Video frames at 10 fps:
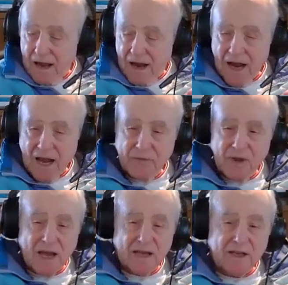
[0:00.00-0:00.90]
I have
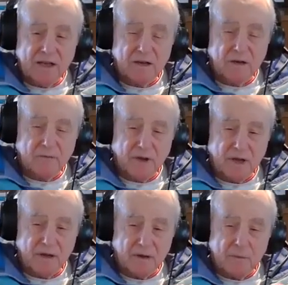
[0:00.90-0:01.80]
the idea of
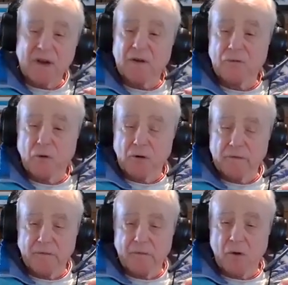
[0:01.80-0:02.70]
a, a metaphor
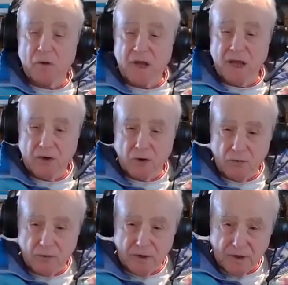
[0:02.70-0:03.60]
of a
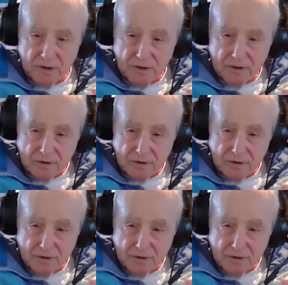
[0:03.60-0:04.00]
volcano here.